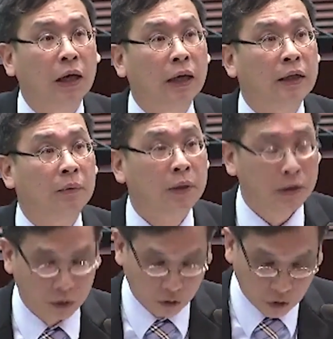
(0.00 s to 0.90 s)
Uh,
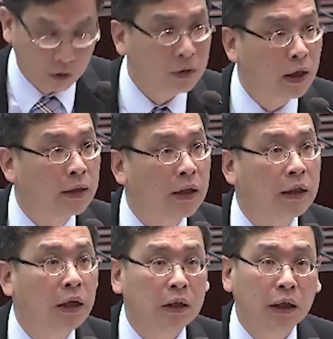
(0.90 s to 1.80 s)
many
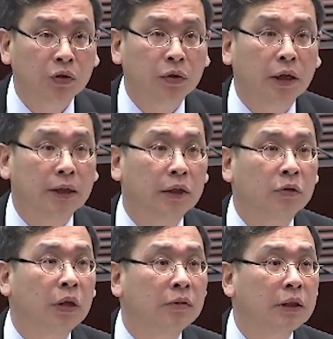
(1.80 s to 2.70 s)
uh, speakers
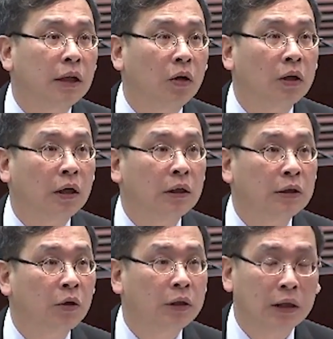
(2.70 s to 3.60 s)
present are
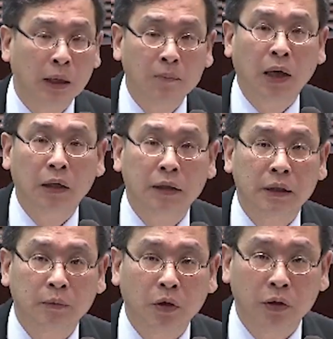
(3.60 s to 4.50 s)
parents.
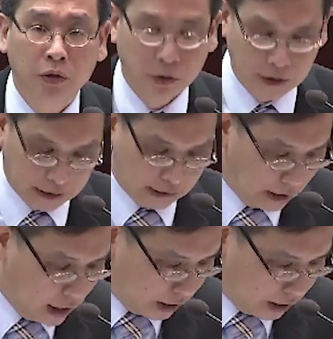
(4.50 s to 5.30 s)
And I think uh,